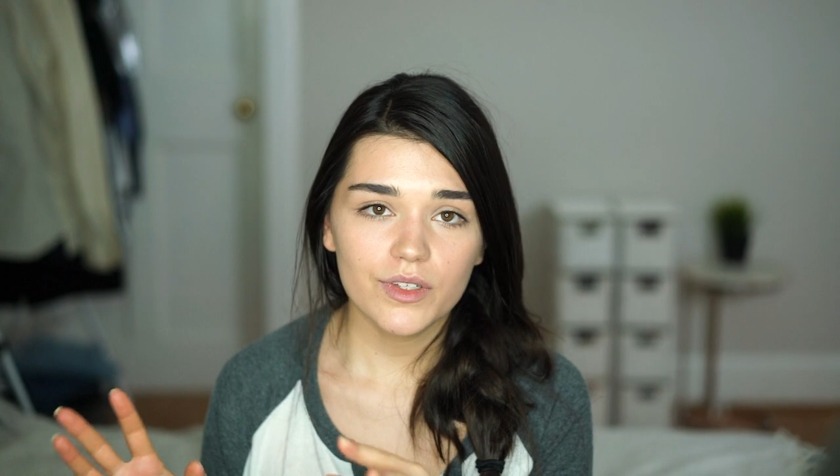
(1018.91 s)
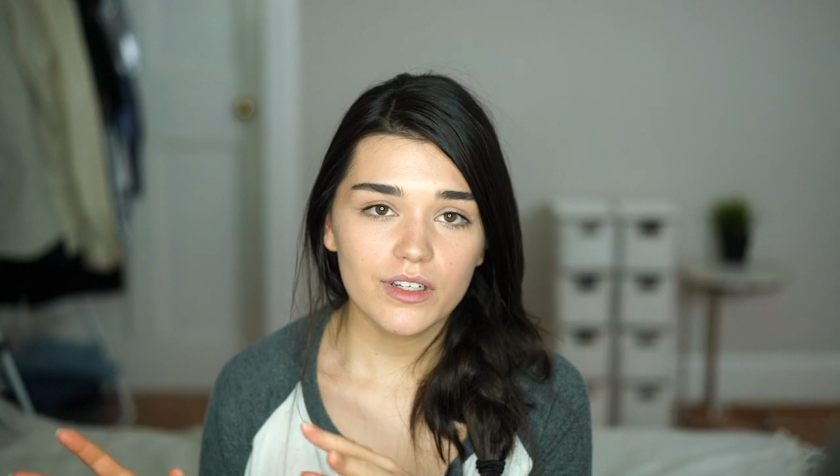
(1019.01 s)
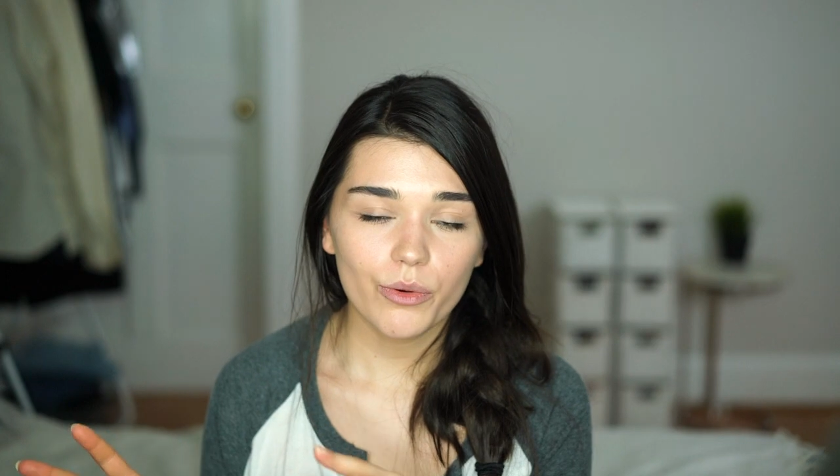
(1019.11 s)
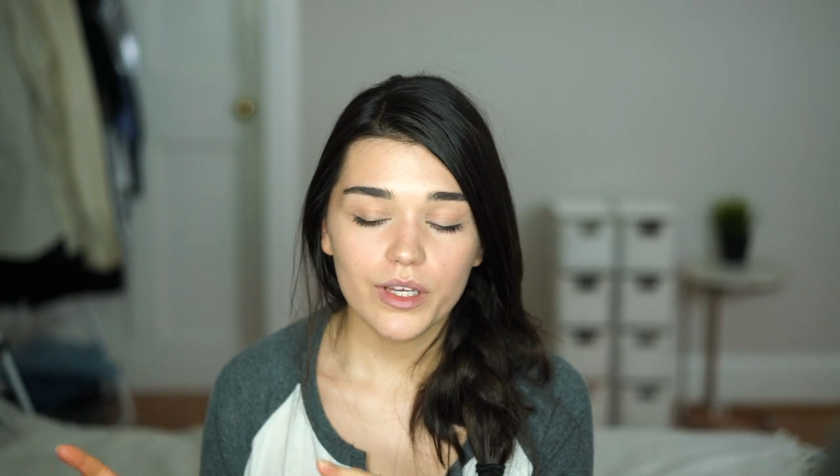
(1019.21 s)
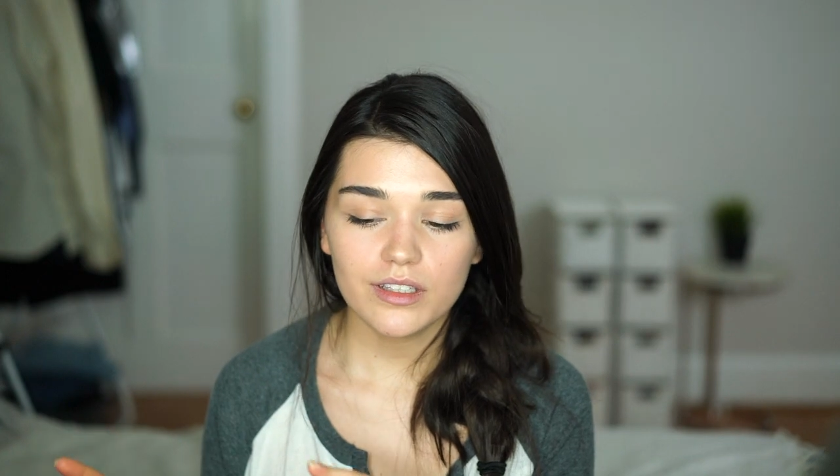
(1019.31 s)

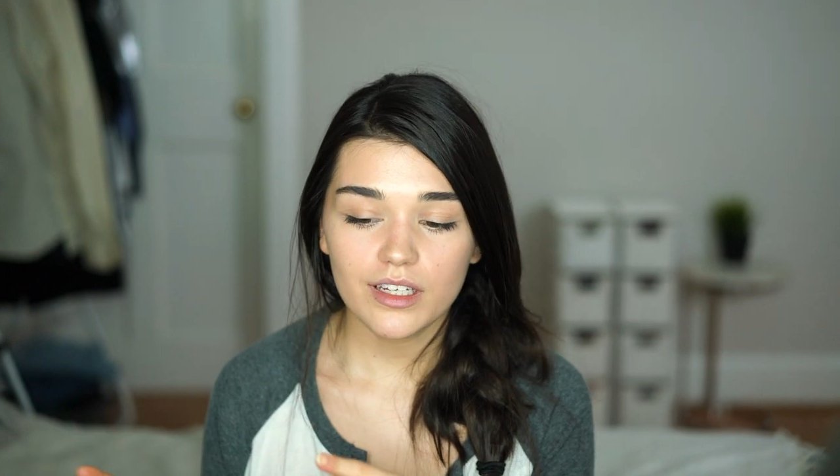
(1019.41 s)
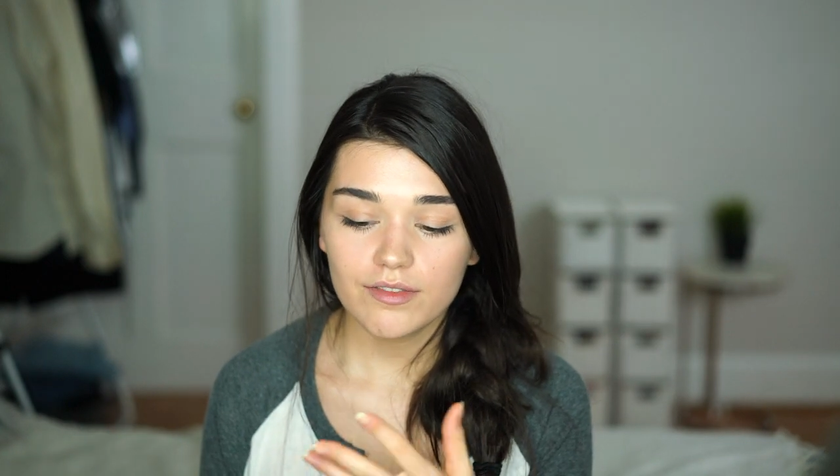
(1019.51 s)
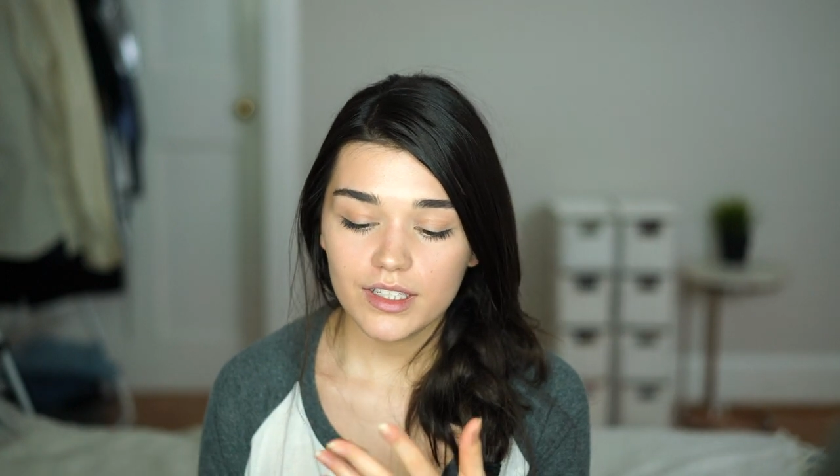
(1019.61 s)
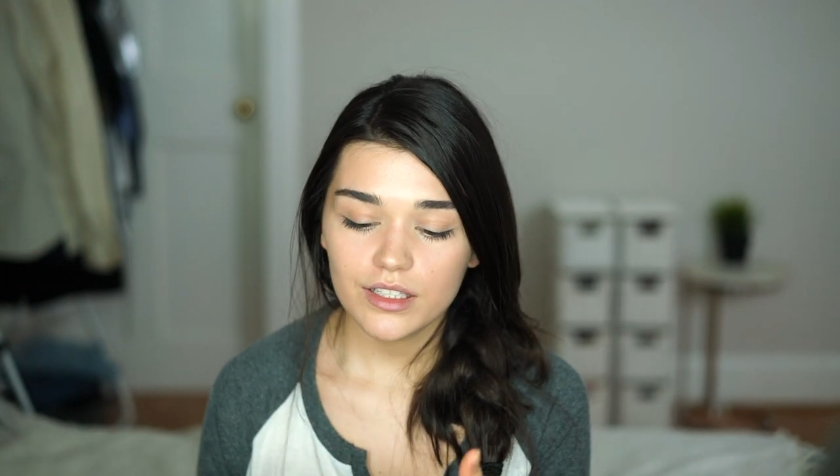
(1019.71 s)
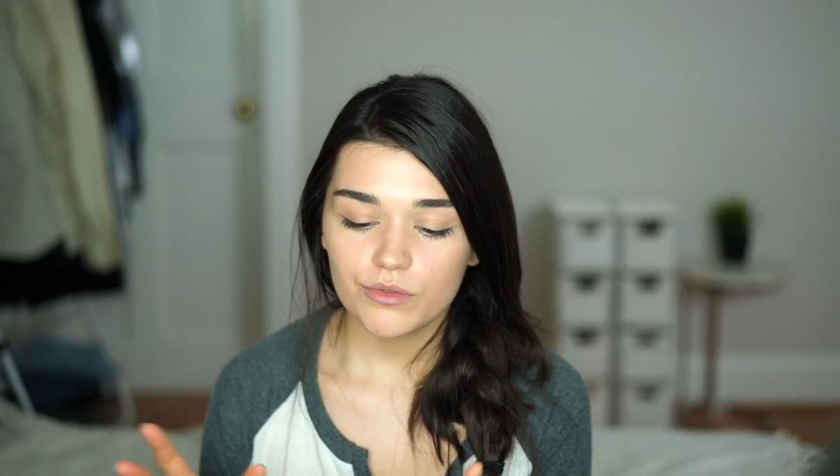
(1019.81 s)
know, in the
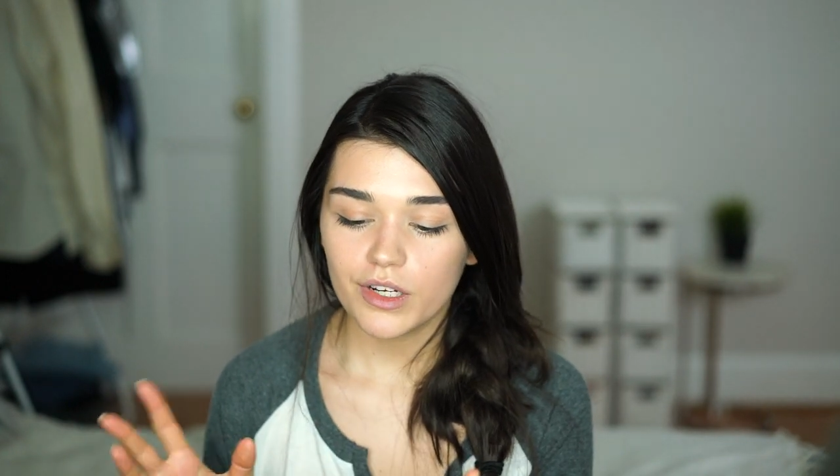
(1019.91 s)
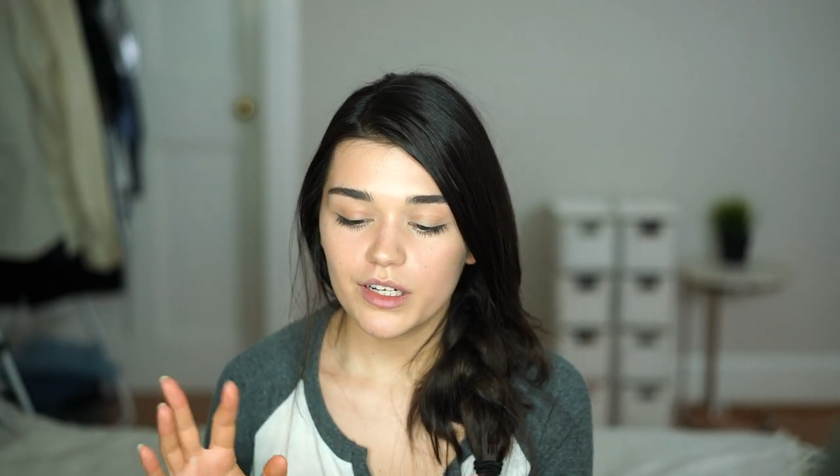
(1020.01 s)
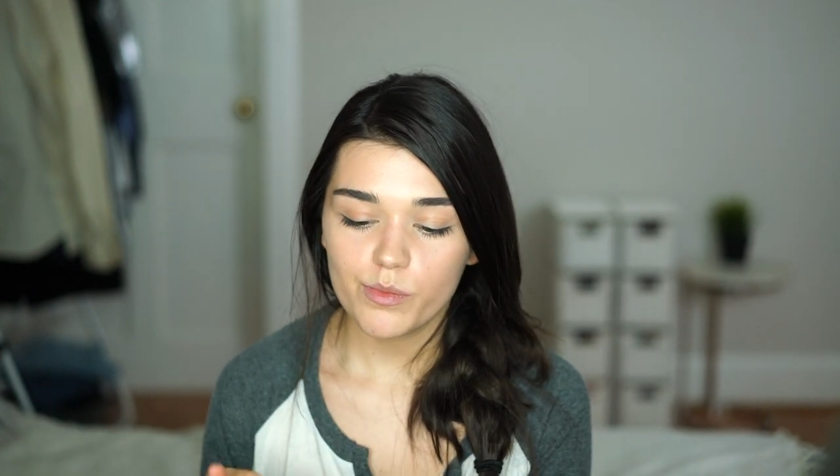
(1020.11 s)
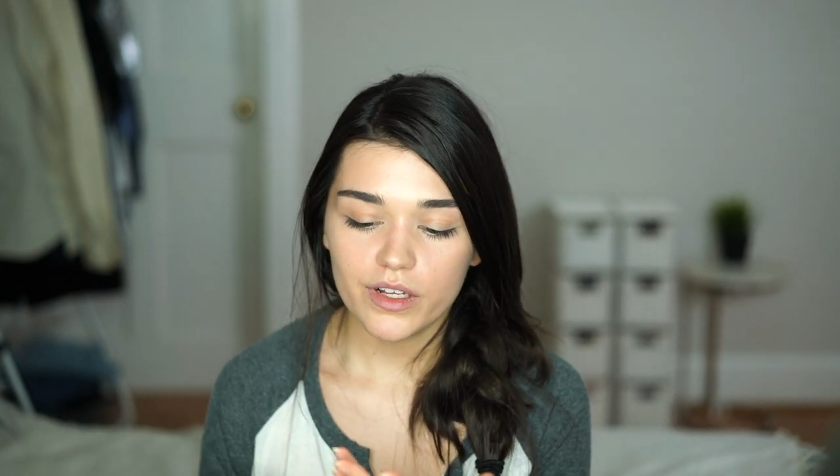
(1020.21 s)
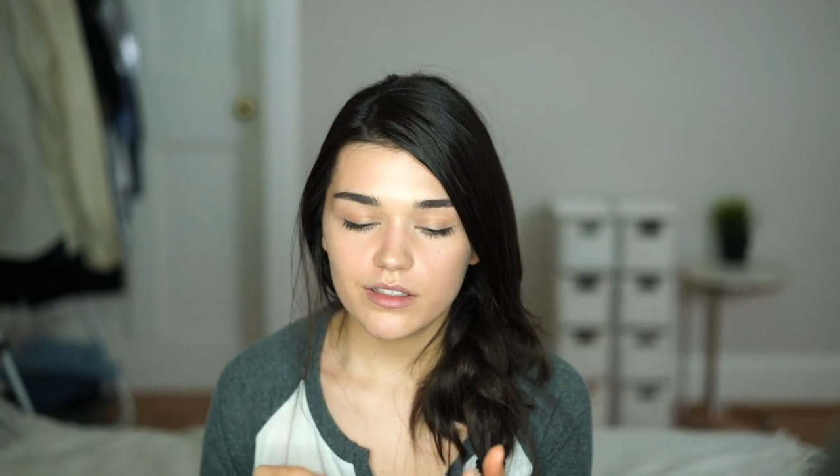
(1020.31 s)
evening, it really
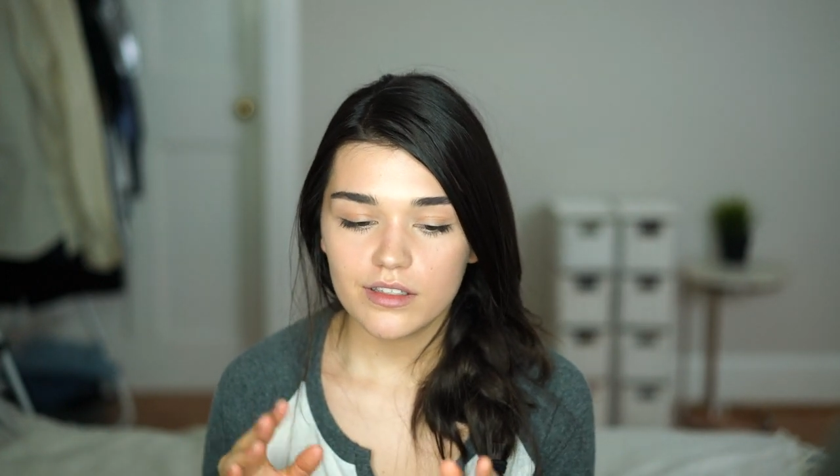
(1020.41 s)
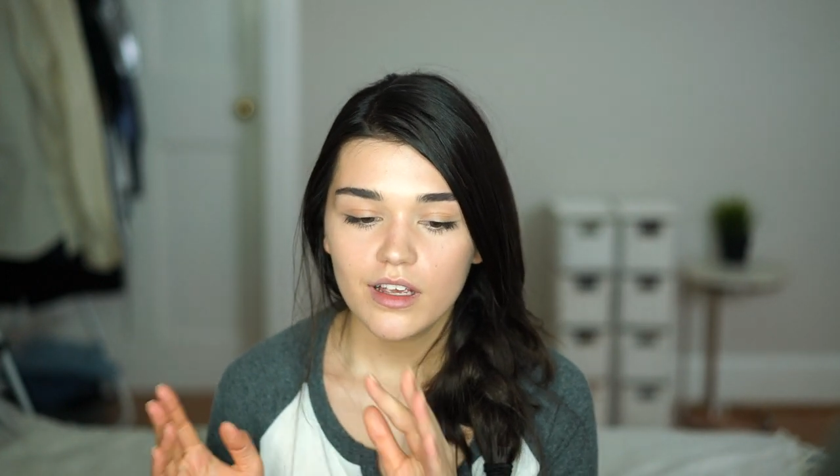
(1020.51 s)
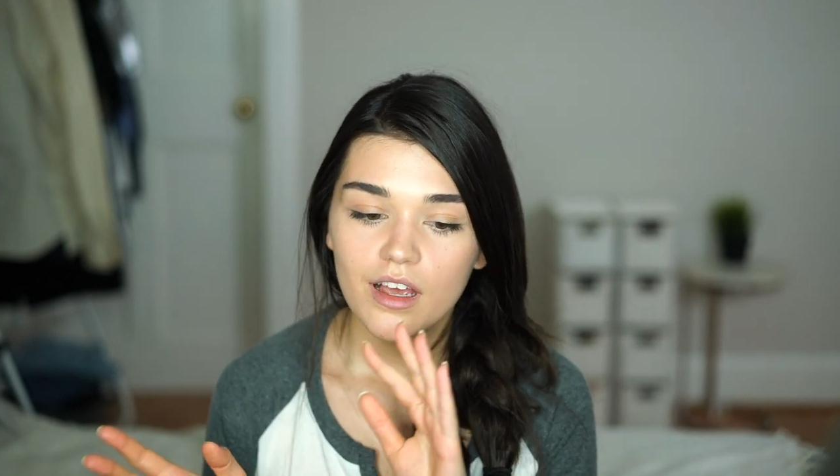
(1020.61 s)
depends